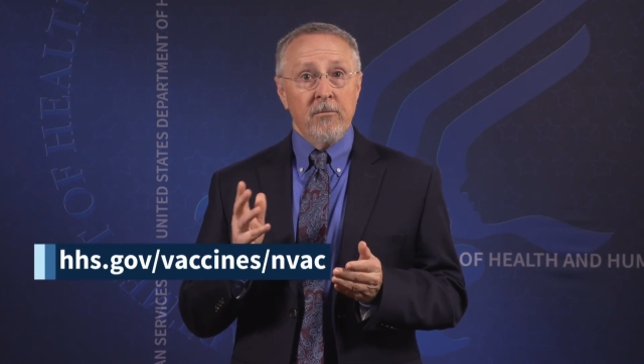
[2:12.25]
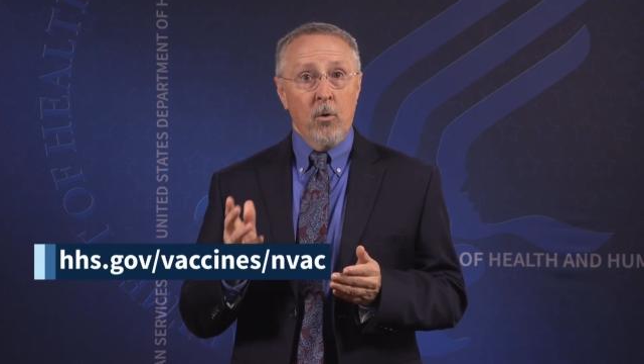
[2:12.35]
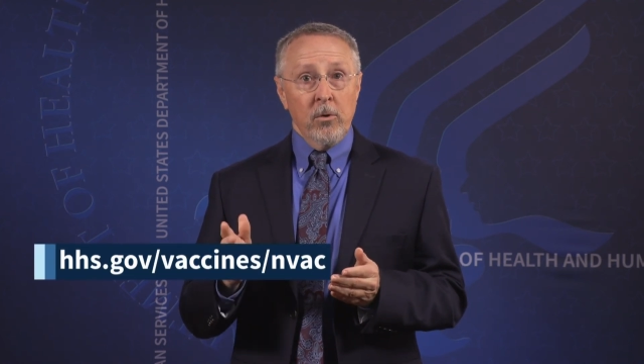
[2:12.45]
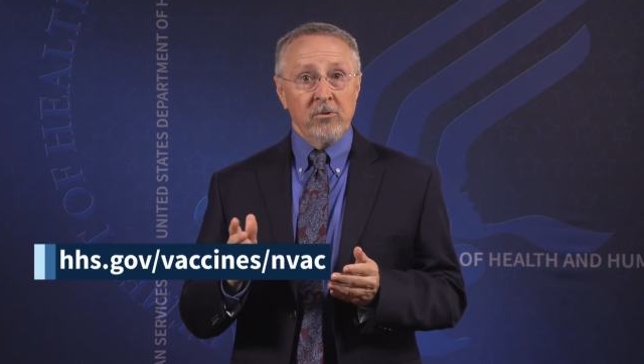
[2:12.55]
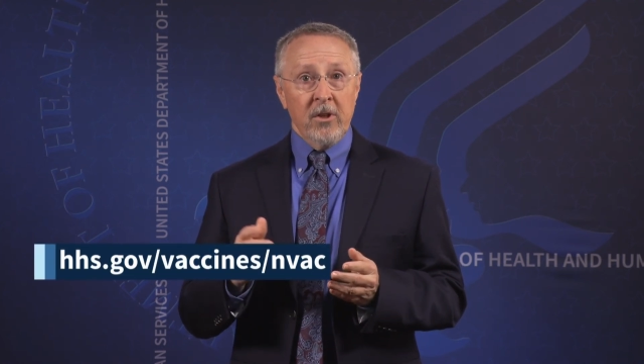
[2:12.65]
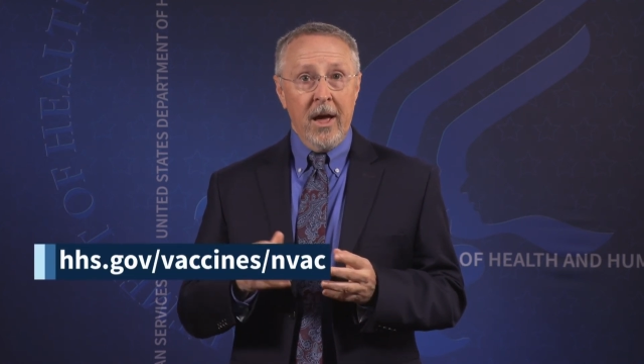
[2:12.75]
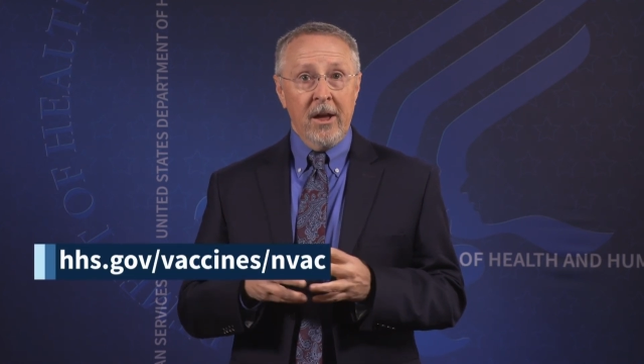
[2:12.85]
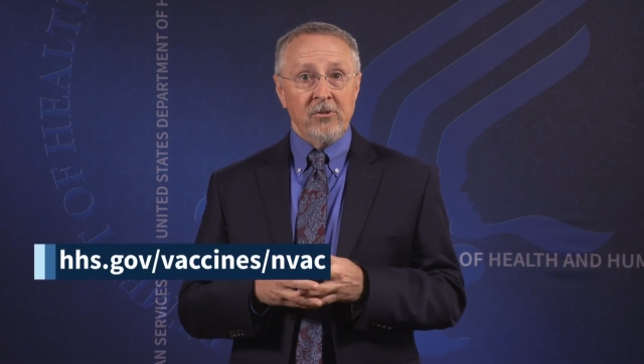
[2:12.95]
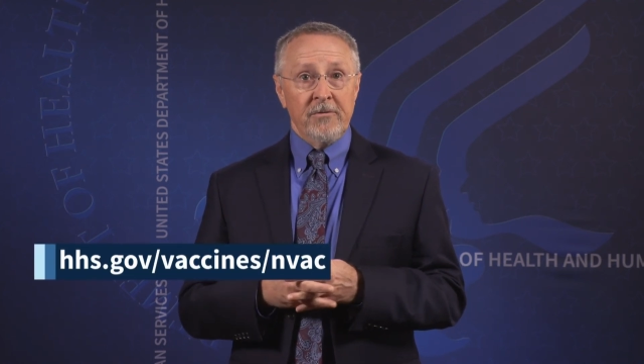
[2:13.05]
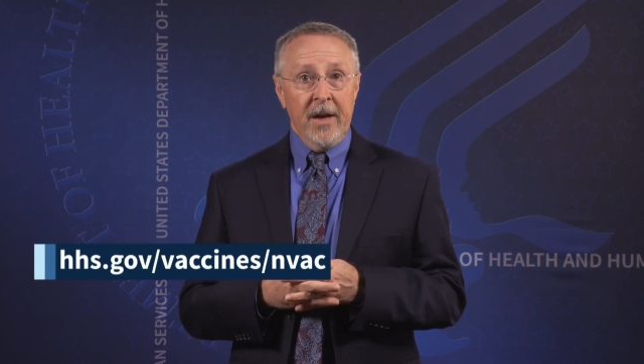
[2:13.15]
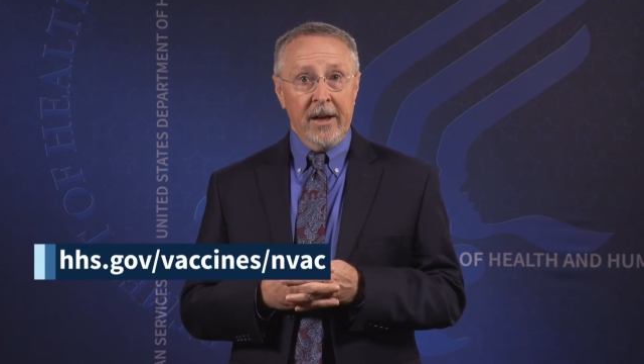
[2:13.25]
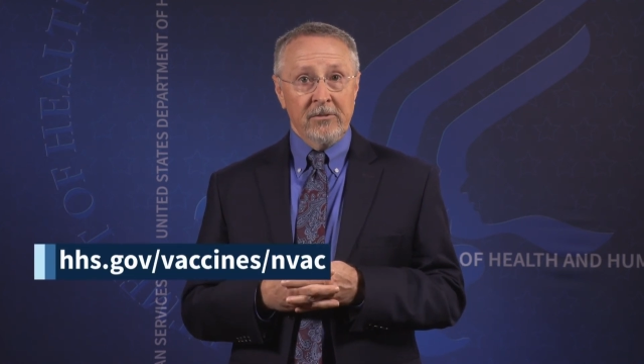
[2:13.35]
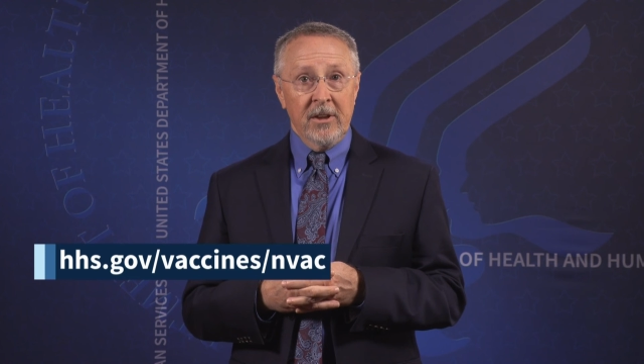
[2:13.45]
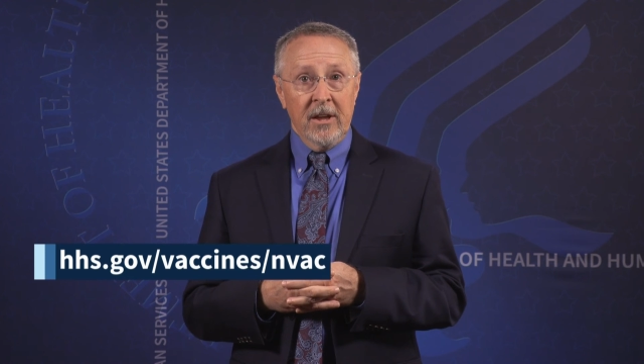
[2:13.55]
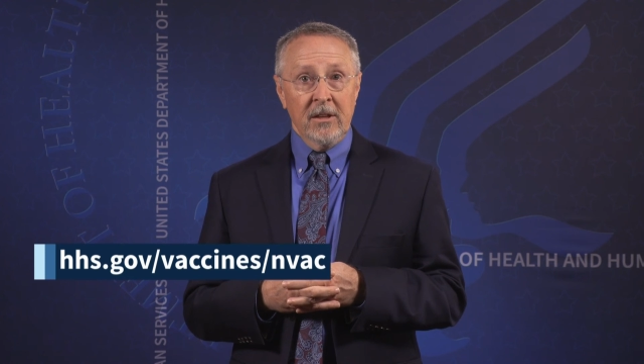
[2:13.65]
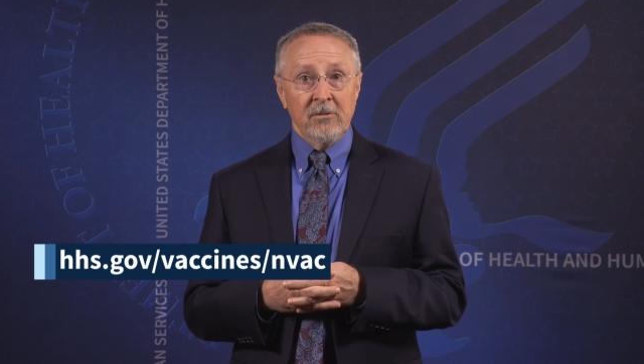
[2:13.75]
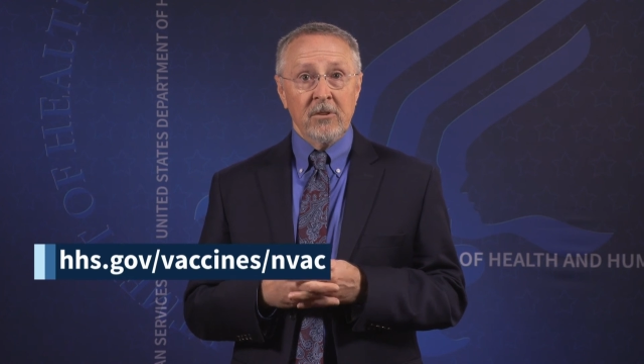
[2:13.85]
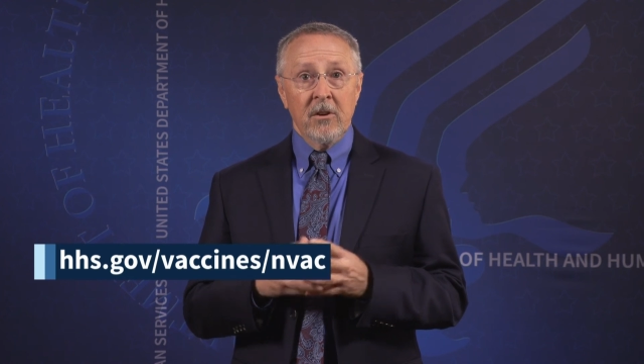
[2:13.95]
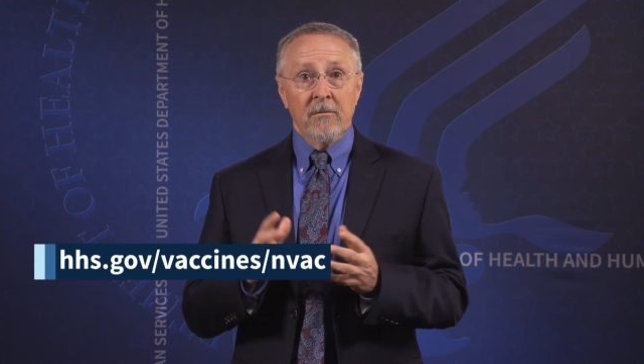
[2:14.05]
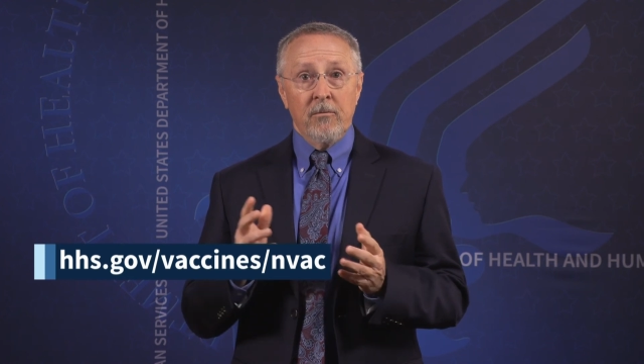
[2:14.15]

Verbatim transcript: forward slash vaccines